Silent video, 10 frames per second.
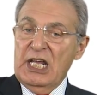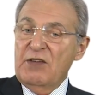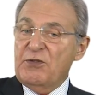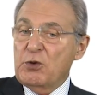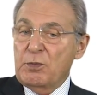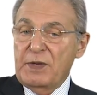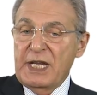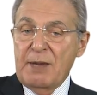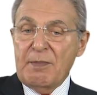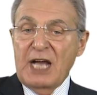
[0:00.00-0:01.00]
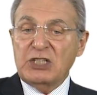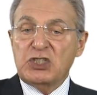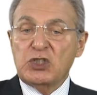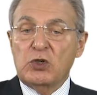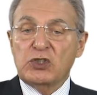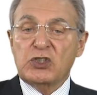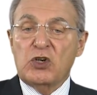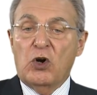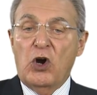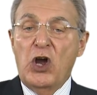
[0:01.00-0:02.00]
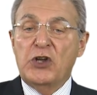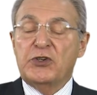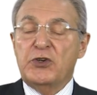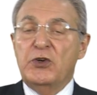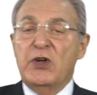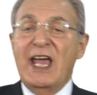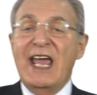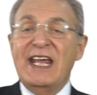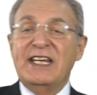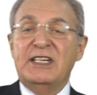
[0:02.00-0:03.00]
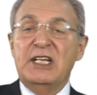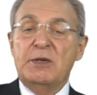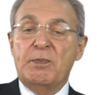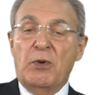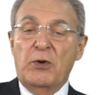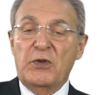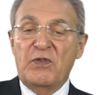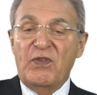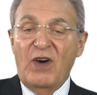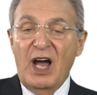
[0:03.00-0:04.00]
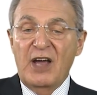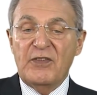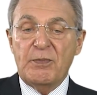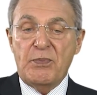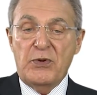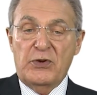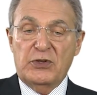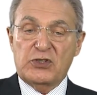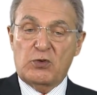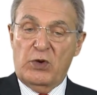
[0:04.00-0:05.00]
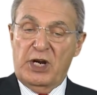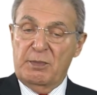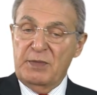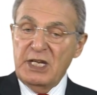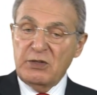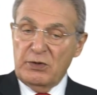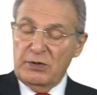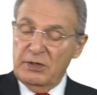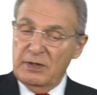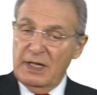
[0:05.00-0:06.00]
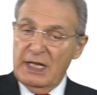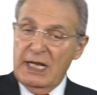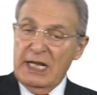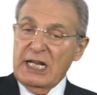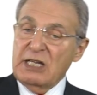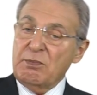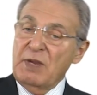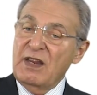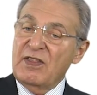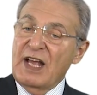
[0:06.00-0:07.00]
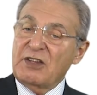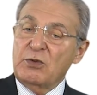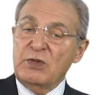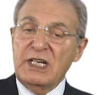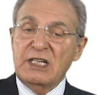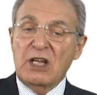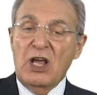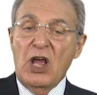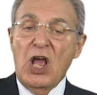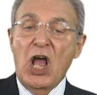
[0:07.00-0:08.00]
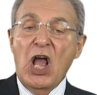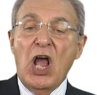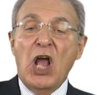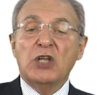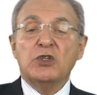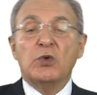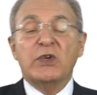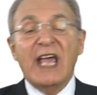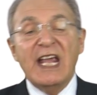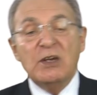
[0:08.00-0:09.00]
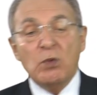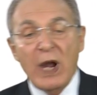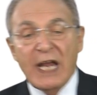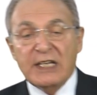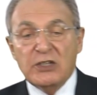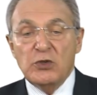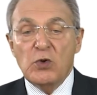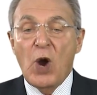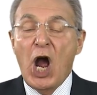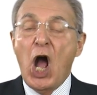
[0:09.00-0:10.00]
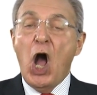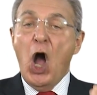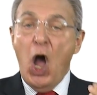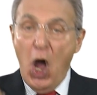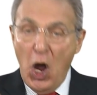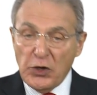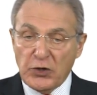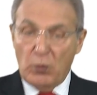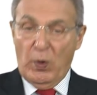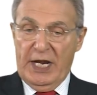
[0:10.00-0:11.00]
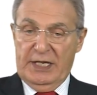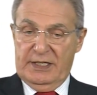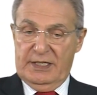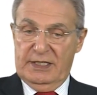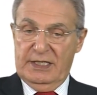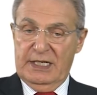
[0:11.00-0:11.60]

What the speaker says: If your BMI shows score under 18.5 per square meter, it means that you need to gain weight. You are underweight.